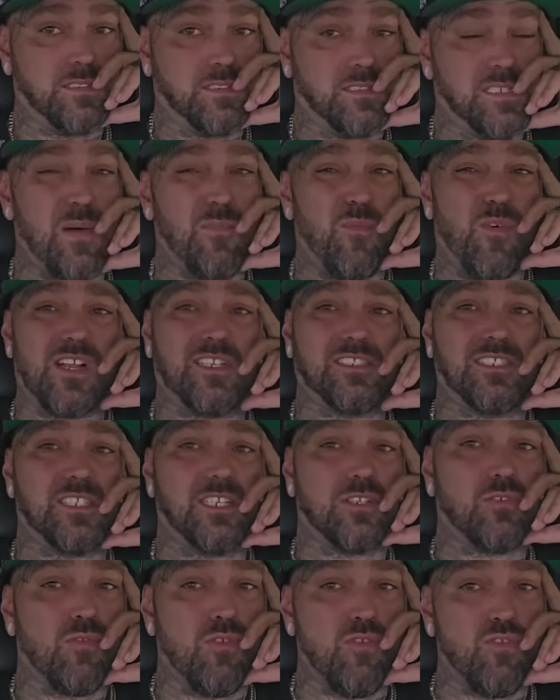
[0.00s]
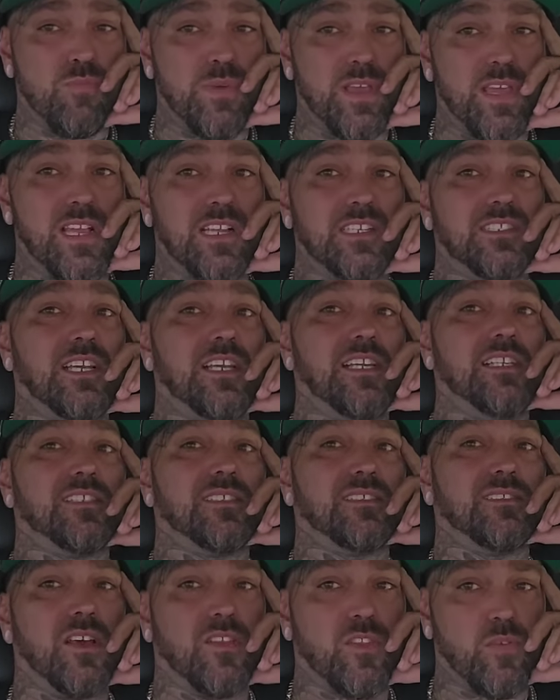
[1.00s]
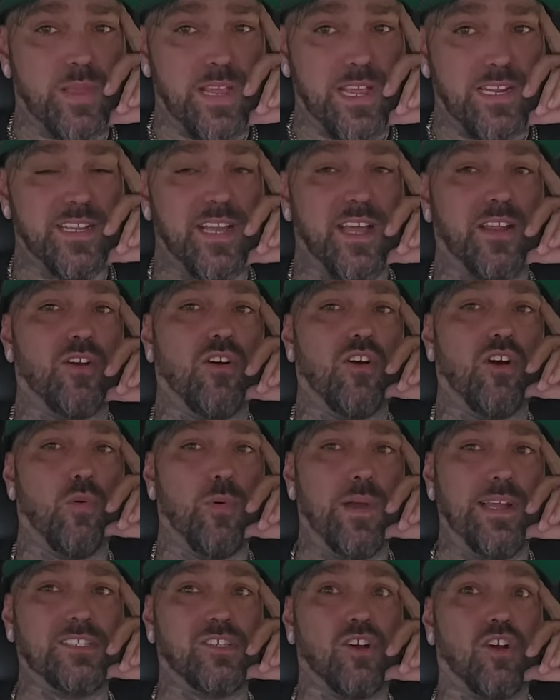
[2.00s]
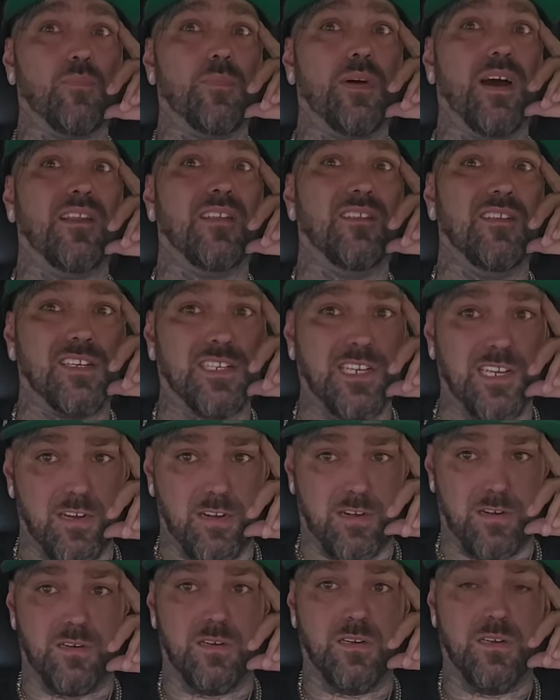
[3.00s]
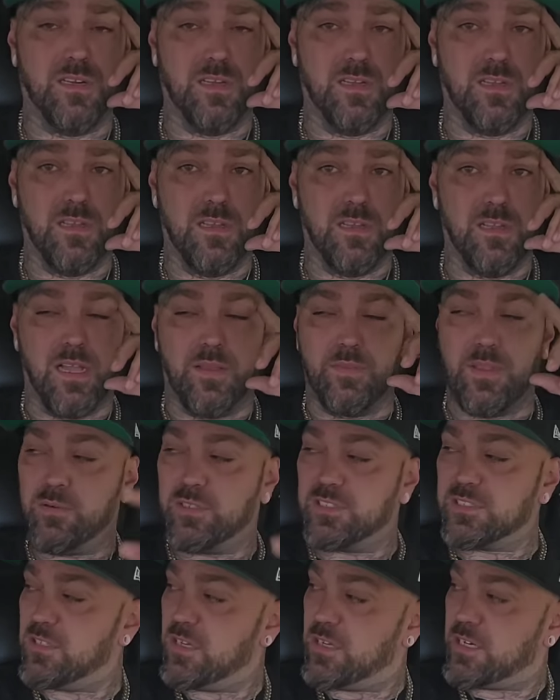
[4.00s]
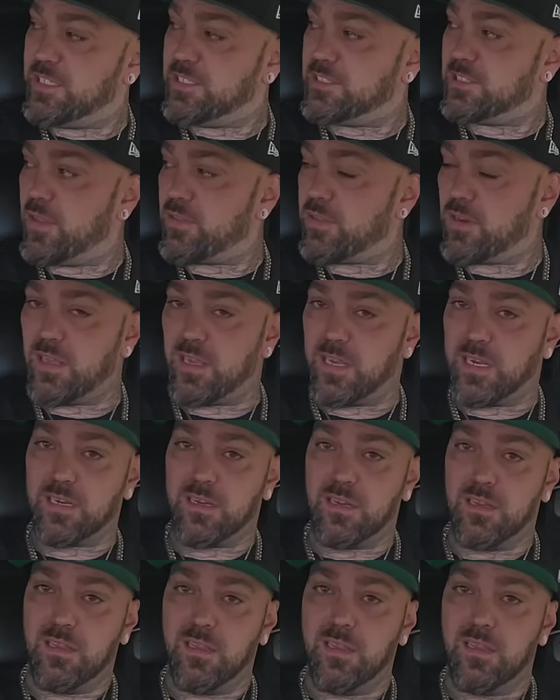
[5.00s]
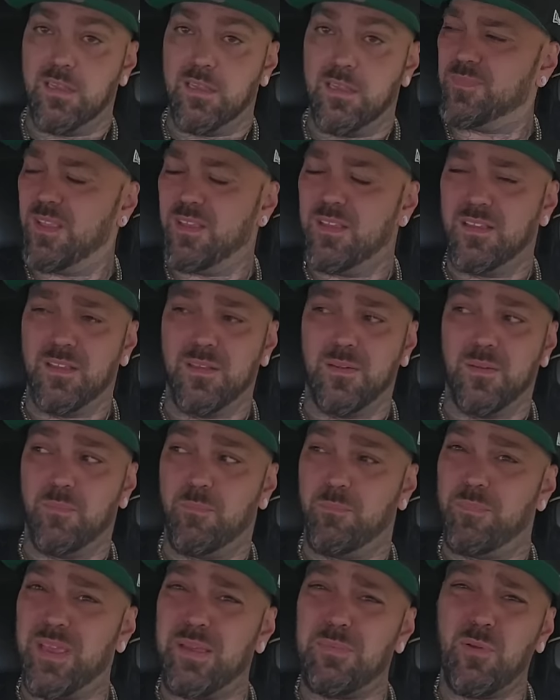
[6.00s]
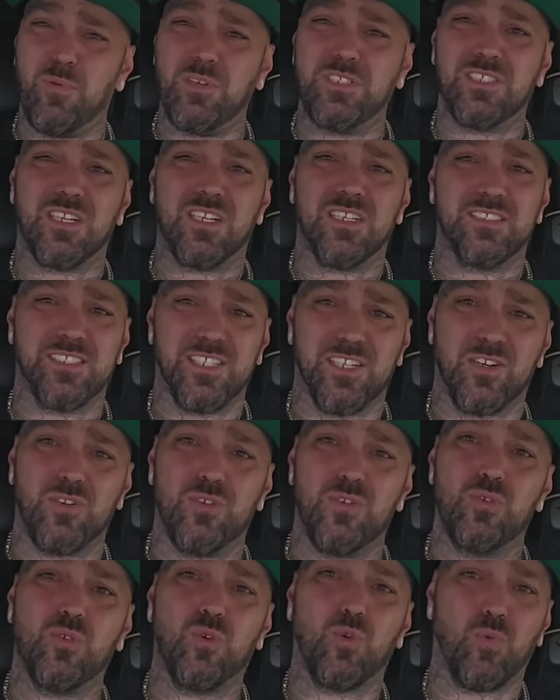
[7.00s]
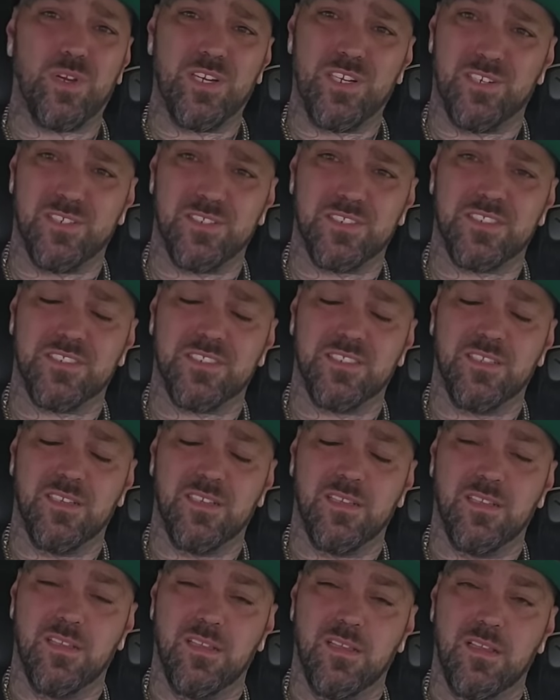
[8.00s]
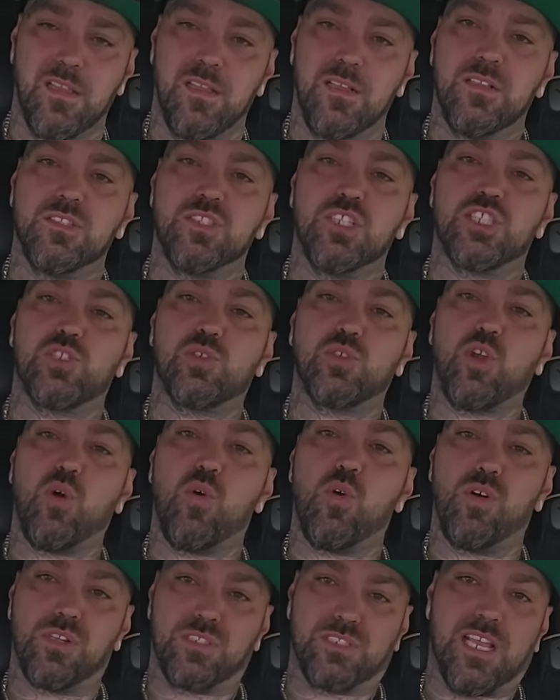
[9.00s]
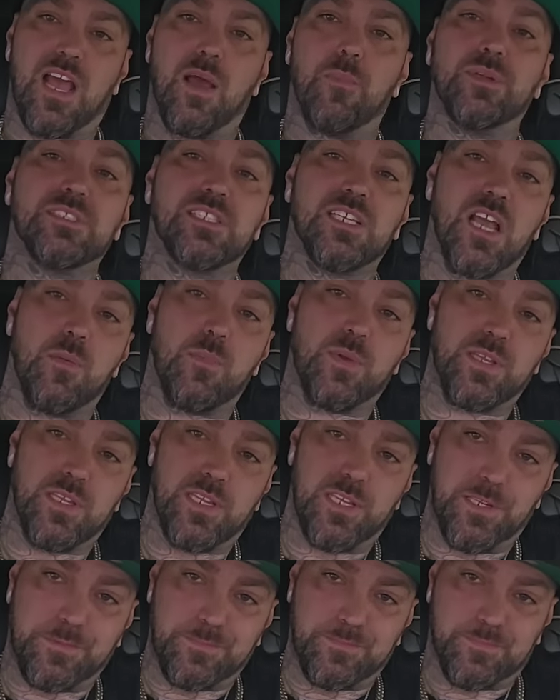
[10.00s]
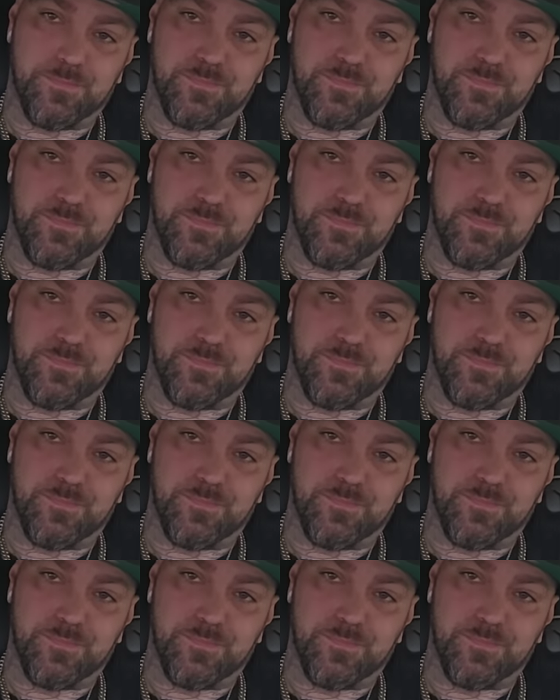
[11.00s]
I'm watching a grown man chase another man down the hallway talking about, look at her. And they would just look at each other like, maybe we should consider new careers. This would go on time and time again.